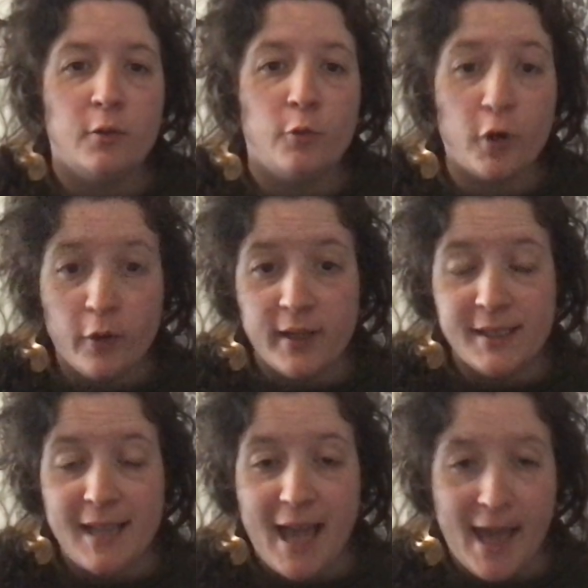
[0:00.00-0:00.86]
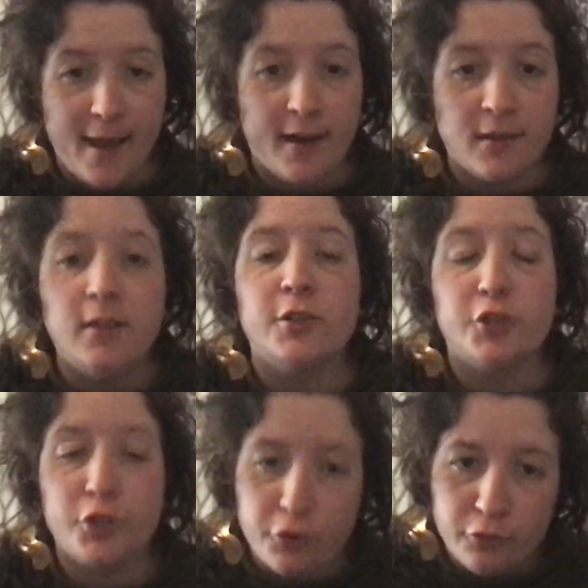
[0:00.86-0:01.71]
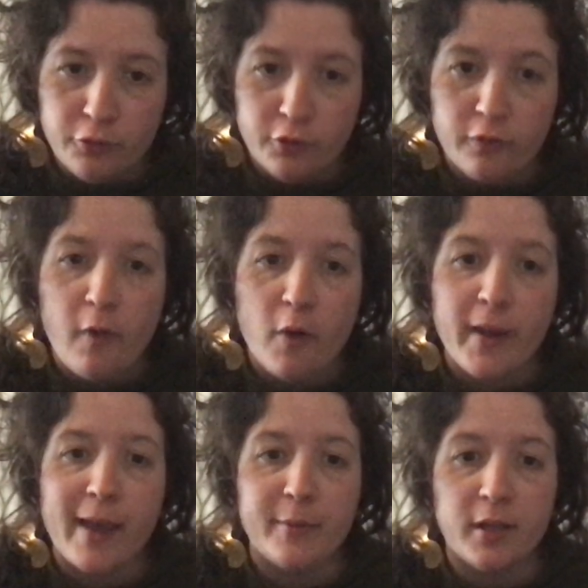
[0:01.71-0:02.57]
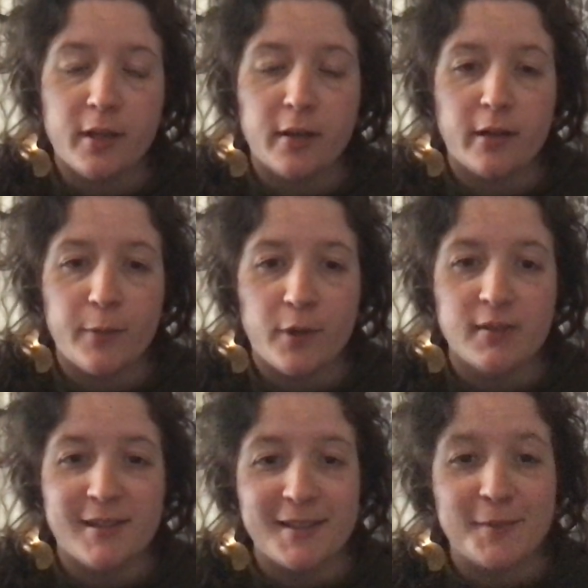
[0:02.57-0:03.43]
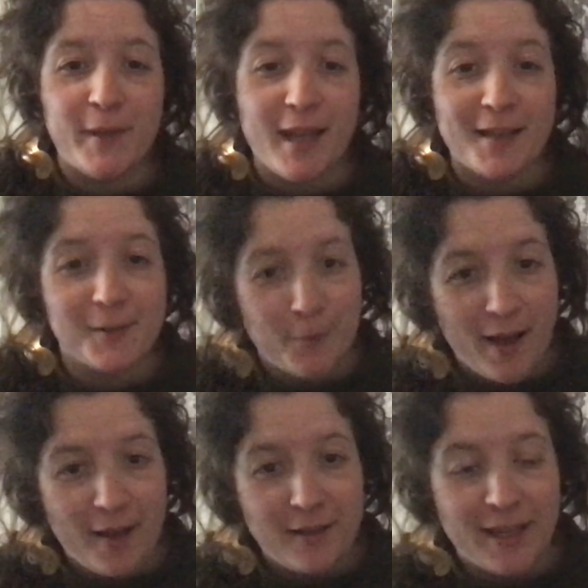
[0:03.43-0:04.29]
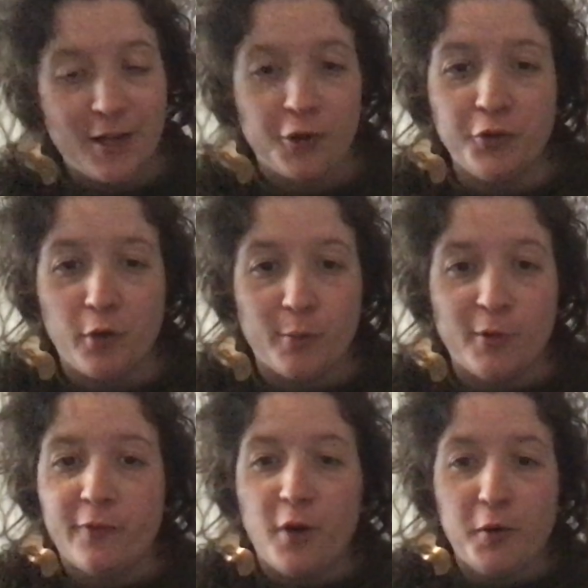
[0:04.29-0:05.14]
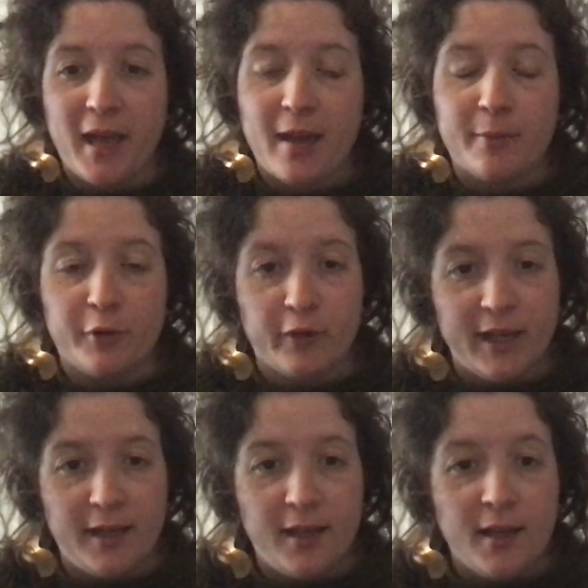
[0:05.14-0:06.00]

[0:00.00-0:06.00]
We're going to add 2 new vocabulary words this week as well in our normal vocab grid.